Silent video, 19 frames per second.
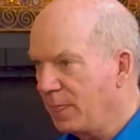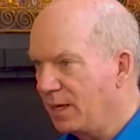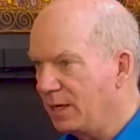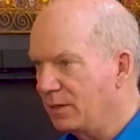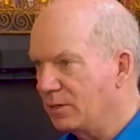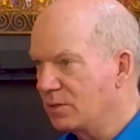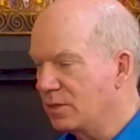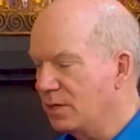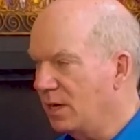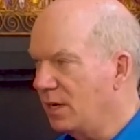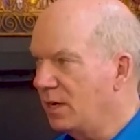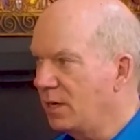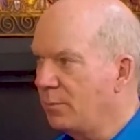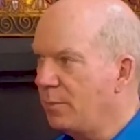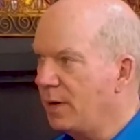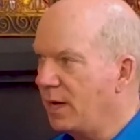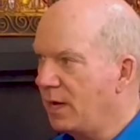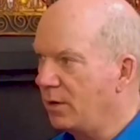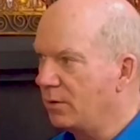It's not
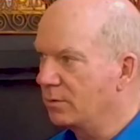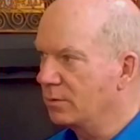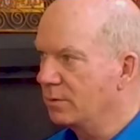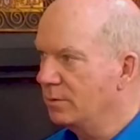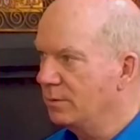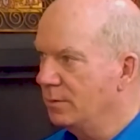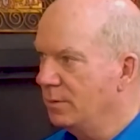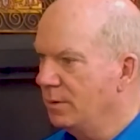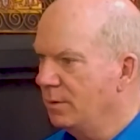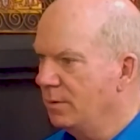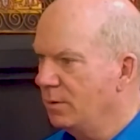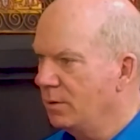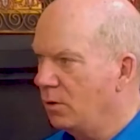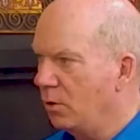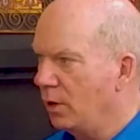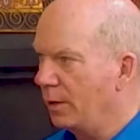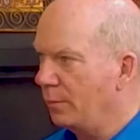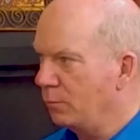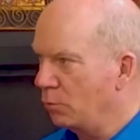about,
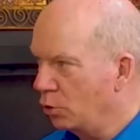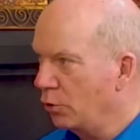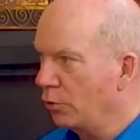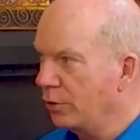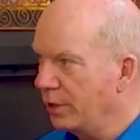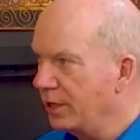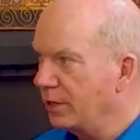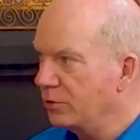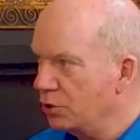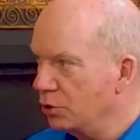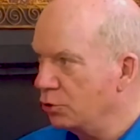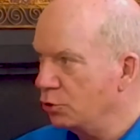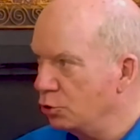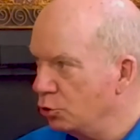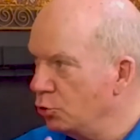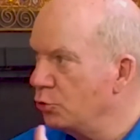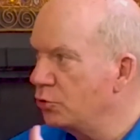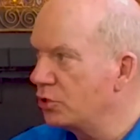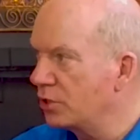well, I'm learning to
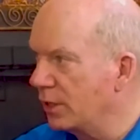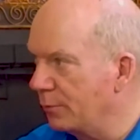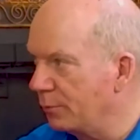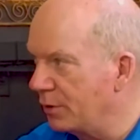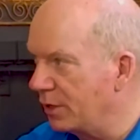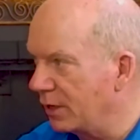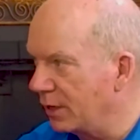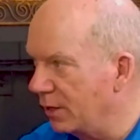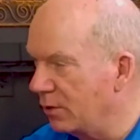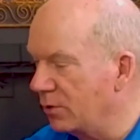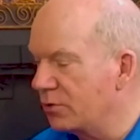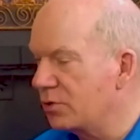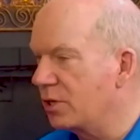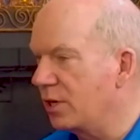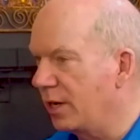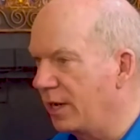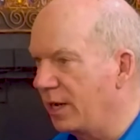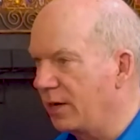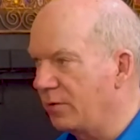do something else
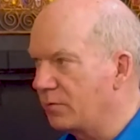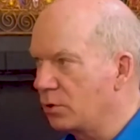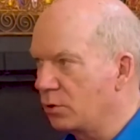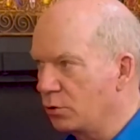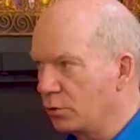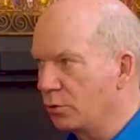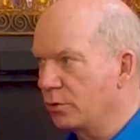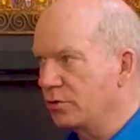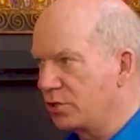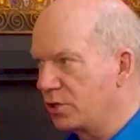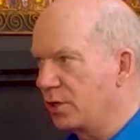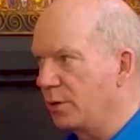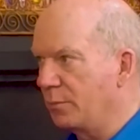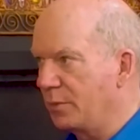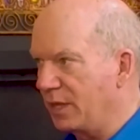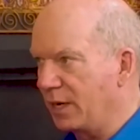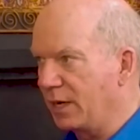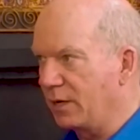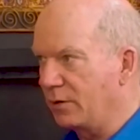and I have to learn
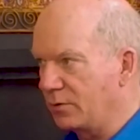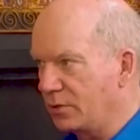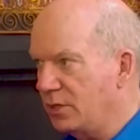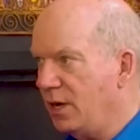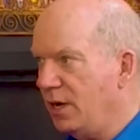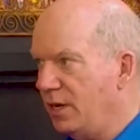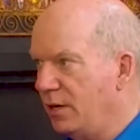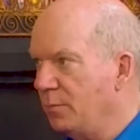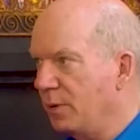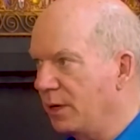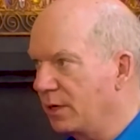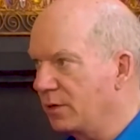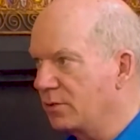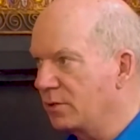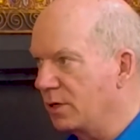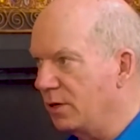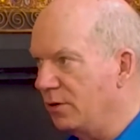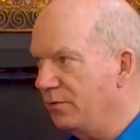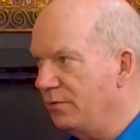something outside of
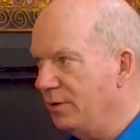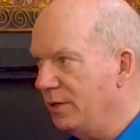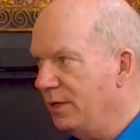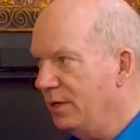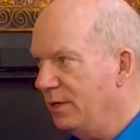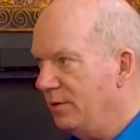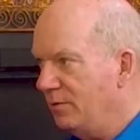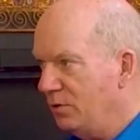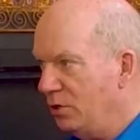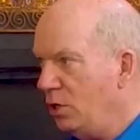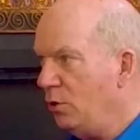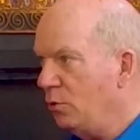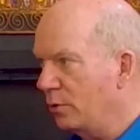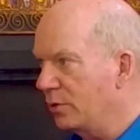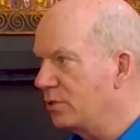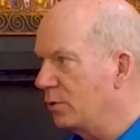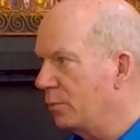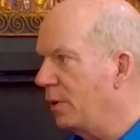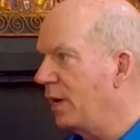myself. No,
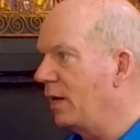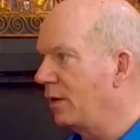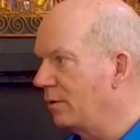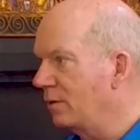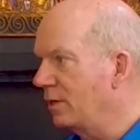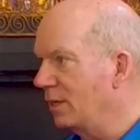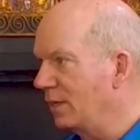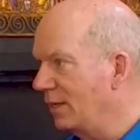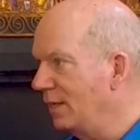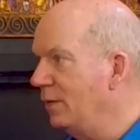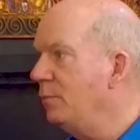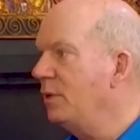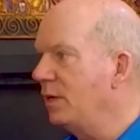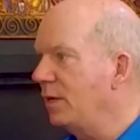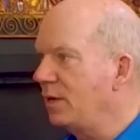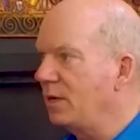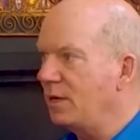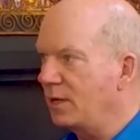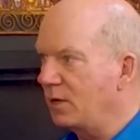it's about
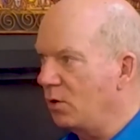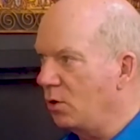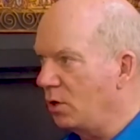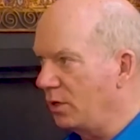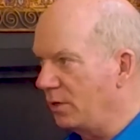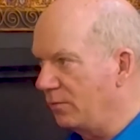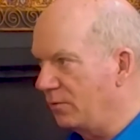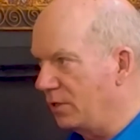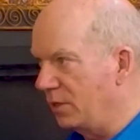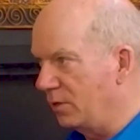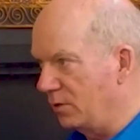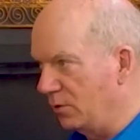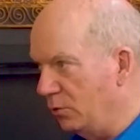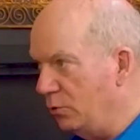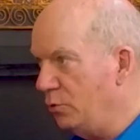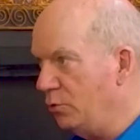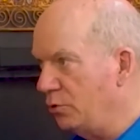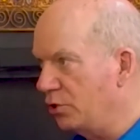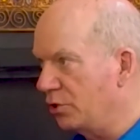eliminating all of the
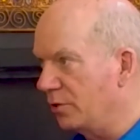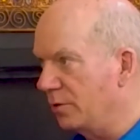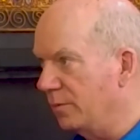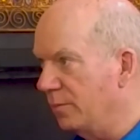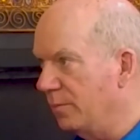illusion.